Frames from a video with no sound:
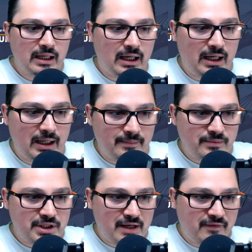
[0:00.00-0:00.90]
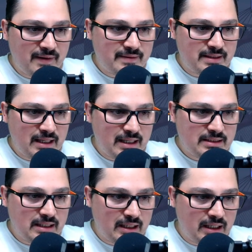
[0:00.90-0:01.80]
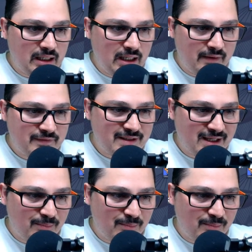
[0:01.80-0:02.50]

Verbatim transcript: Um, J5 says uh, he loves uh,